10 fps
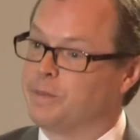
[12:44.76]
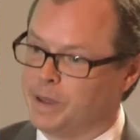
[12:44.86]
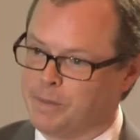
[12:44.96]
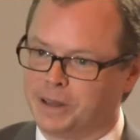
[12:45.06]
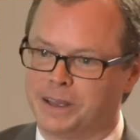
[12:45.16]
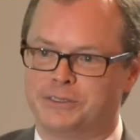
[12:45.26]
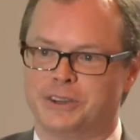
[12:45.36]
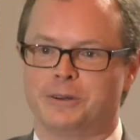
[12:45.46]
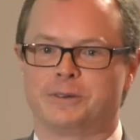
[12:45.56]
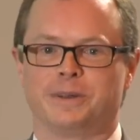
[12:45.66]
people have
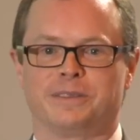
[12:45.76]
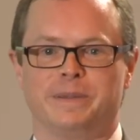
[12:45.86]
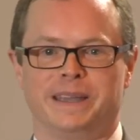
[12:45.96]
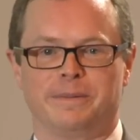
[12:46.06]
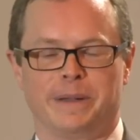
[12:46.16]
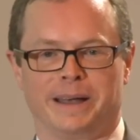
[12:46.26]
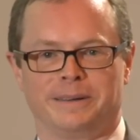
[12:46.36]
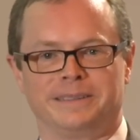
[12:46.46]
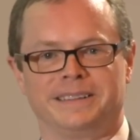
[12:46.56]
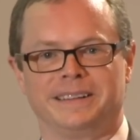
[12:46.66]
joked with me
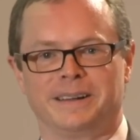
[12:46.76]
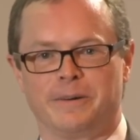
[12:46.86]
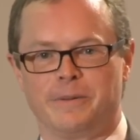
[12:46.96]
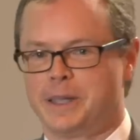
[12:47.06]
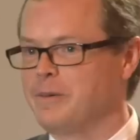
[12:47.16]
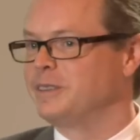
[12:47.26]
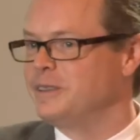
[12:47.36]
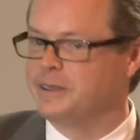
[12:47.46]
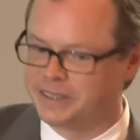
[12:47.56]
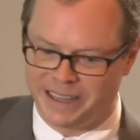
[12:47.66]
about, you know, well, he
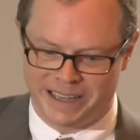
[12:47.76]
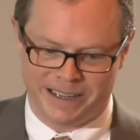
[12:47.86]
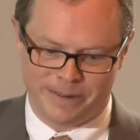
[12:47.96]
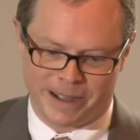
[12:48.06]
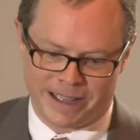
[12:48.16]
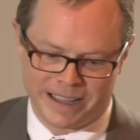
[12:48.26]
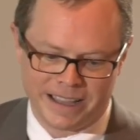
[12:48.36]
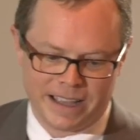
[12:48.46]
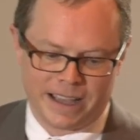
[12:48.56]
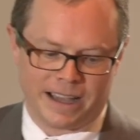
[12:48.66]
wasn't using it anyway.
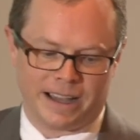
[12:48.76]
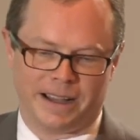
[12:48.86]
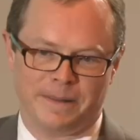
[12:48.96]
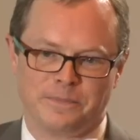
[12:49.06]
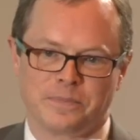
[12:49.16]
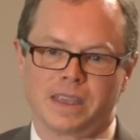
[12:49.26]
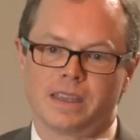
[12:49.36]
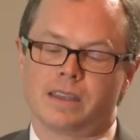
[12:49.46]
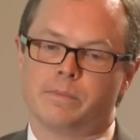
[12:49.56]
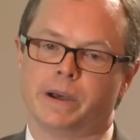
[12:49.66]

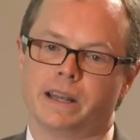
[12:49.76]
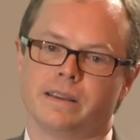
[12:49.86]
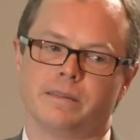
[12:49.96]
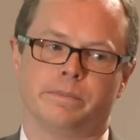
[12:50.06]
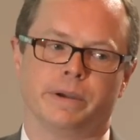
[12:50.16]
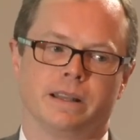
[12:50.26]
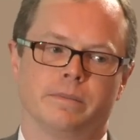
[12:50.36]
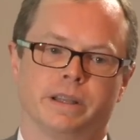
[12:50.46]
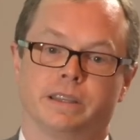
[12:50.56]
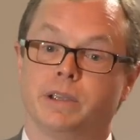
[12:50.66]
But
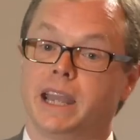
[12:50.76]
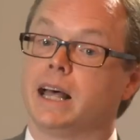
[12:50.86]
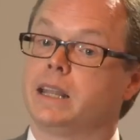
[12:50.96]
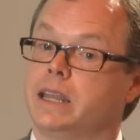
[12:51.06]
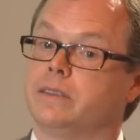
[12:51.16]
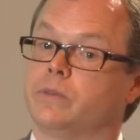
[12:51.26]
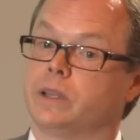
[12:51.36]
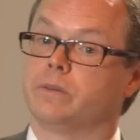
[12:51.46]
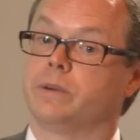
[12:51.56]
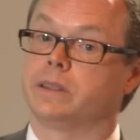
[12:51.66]
the reality is
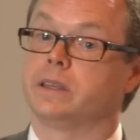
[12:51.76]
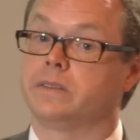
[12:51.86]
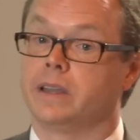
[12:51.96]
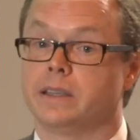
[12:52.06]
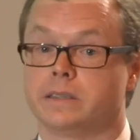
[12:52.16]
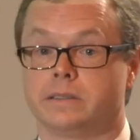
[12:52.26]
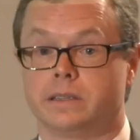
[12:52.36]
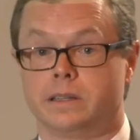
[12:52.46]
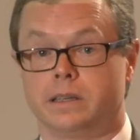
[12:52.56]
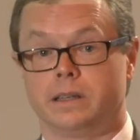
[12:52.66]
what this does is
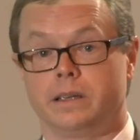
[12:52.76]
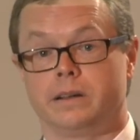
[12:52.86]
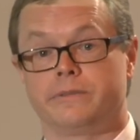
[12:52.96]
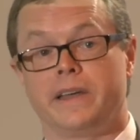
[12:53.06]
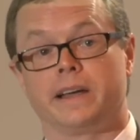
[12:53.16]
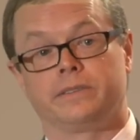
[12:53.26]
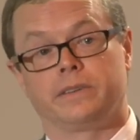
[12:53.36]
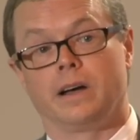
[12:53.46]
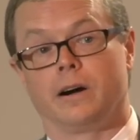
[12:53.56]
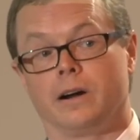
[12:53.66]
it
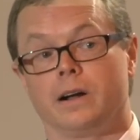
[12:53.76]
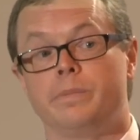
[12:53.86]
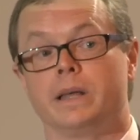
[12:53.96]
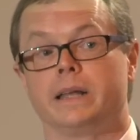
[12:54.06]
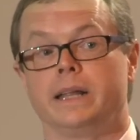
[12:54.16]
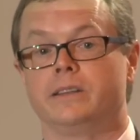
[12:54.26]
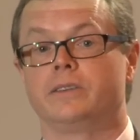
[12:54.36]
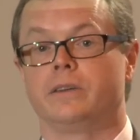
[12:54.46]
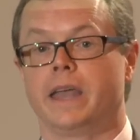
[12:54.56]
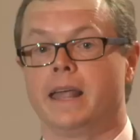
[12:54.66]
affects our ability
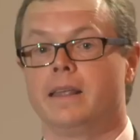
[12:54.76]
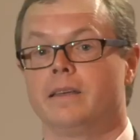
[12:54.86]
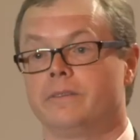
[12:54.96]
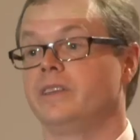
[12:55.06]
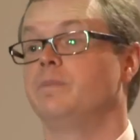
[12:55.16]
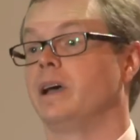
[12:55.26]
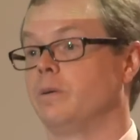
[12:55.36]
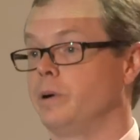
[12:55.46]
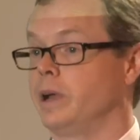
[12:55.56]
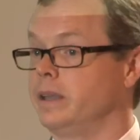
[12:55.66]
to get
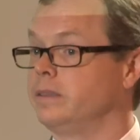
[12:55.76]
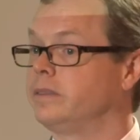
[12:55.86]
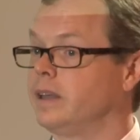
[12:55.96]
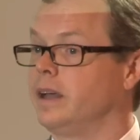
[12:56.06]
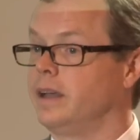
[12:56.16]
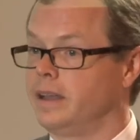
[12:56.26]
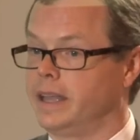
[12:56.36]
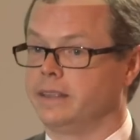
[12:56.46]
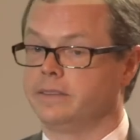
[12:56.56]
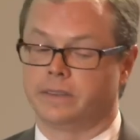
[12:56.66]
female brains.
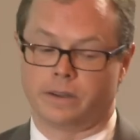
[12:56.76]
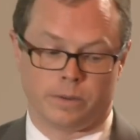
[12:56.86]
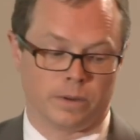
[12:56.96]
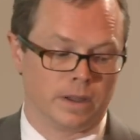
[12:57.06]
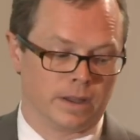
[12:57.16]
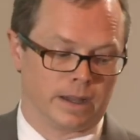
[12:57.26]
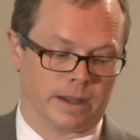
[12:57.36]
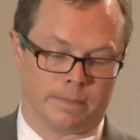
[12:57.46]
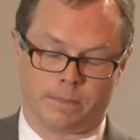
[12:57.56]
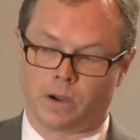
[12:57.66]
And so
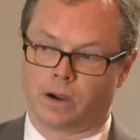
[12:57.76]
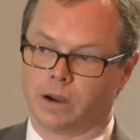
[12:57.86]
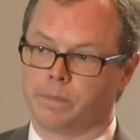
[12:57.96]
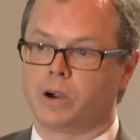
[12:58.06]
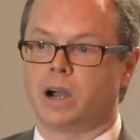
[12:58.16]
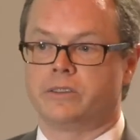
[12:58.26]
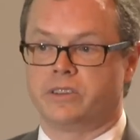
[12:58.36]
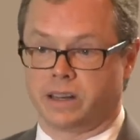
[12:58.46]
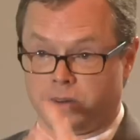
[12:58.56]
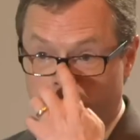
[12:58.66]
our
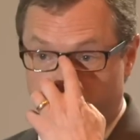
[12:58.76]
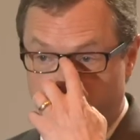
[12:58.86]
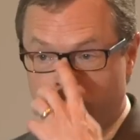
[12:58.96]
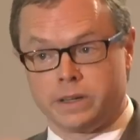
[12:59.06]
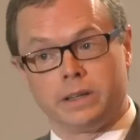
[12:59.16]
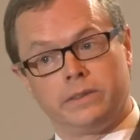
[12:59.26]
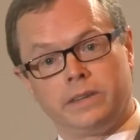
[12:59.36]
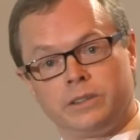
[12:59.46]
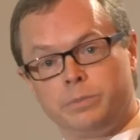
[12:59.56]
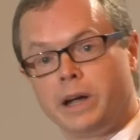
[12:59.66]
project, in which we looked at
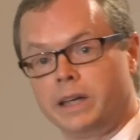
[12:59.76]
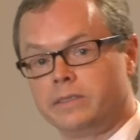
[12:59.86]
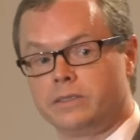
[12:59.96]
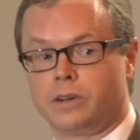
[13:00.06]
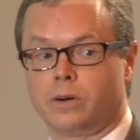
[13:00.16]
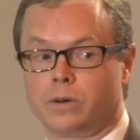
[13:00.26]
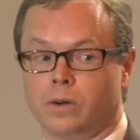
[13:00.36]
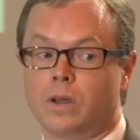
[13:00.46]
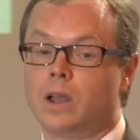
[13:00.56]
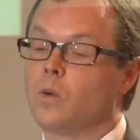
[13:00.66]
6 brains in
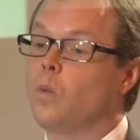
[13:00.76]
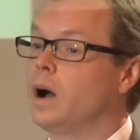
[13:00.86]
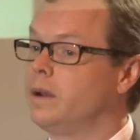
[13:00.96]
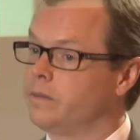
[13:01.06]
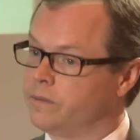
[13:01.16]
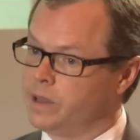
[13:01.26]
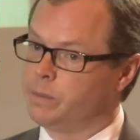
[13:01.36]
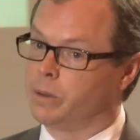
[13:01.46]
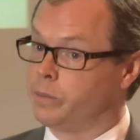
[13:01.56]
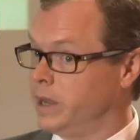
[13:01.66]
total, 1
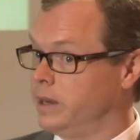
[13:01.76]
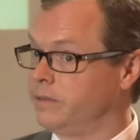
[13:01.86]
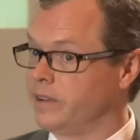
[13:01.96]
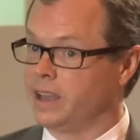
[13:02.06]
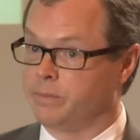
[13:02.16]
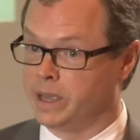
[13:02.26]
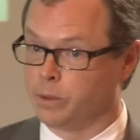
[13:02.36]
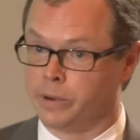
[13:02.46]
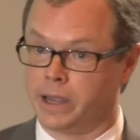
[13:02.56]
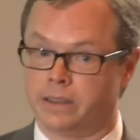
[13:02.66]
female brain and 5
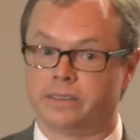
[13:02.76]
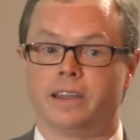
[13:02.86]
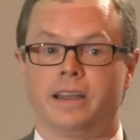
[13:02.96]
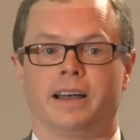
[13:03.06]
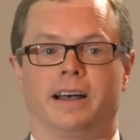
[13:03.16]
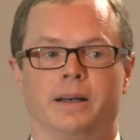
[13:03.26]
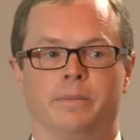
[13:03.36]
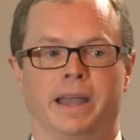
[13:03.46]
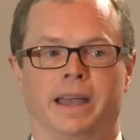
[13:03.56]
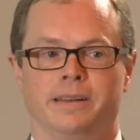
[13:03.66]
male brains,
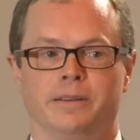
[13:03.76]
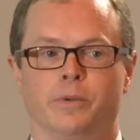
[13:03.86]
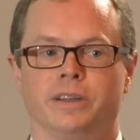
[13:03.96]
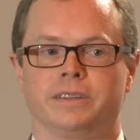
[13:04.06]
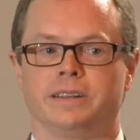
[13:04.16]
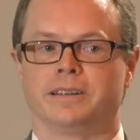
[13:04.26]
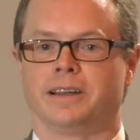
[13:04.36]
and it wasn't,